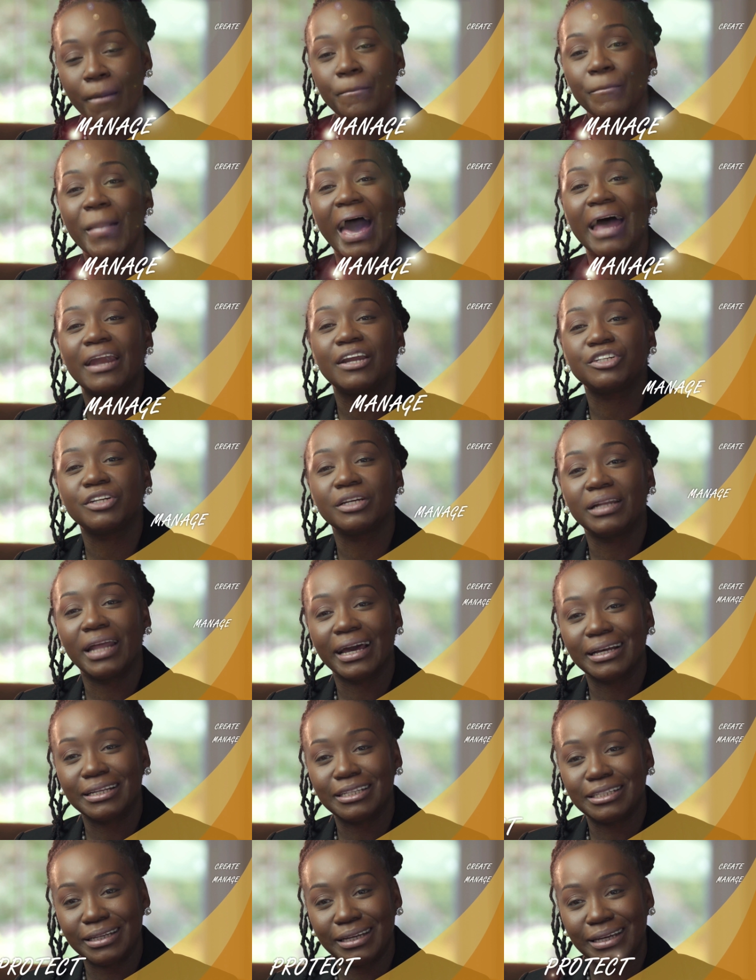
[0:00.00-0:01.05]
manage the
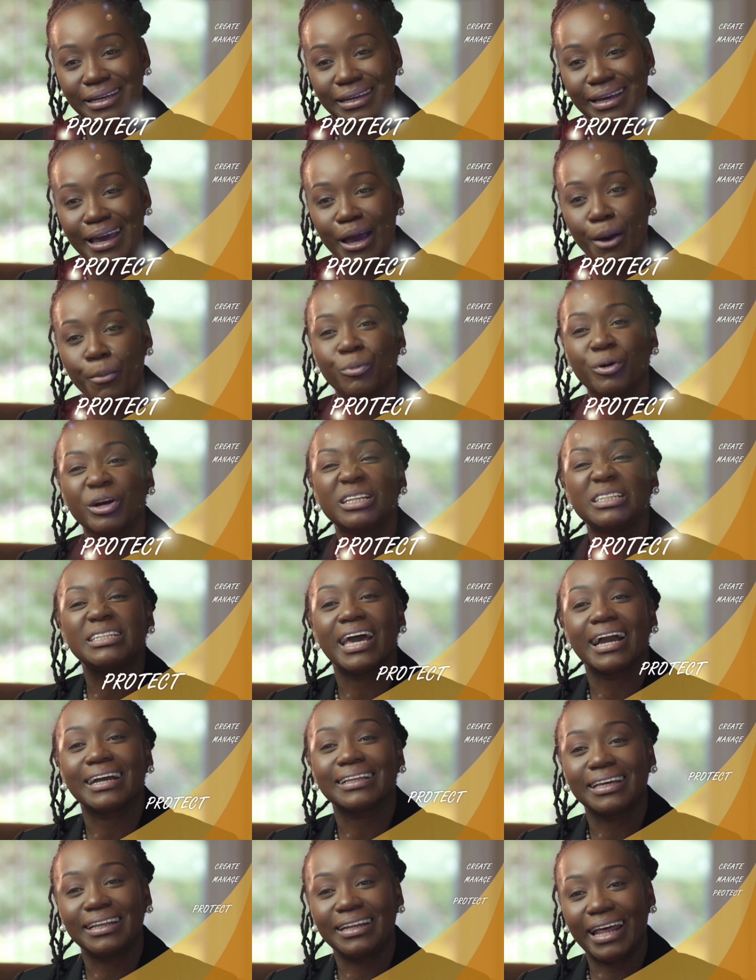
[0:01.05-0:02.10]
legacy,
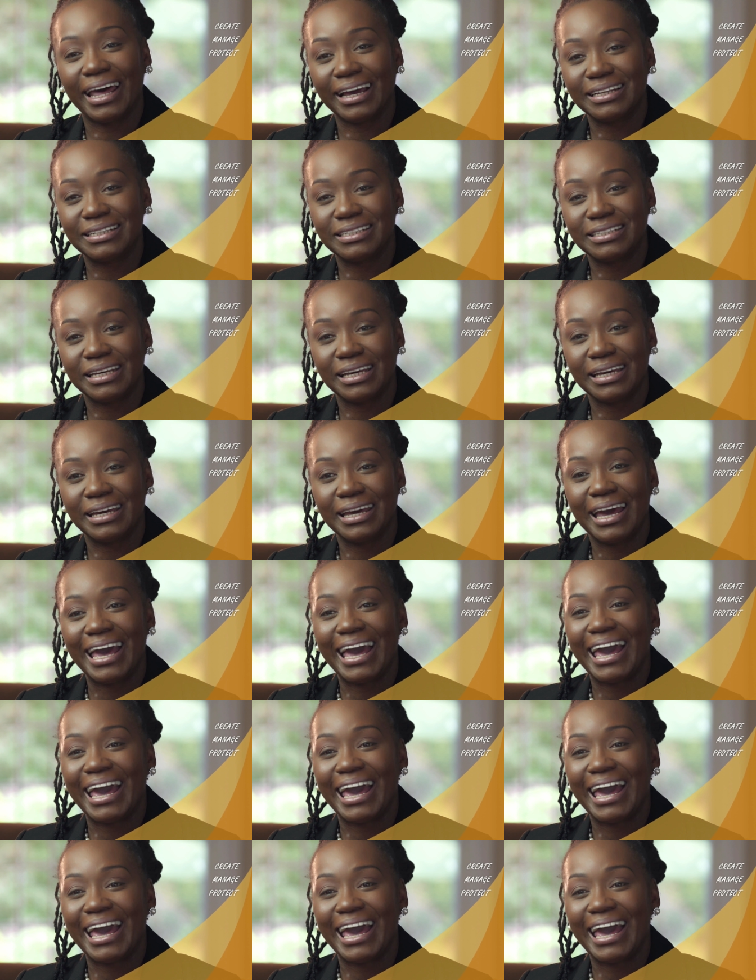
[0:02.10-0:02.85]
protect the legacy,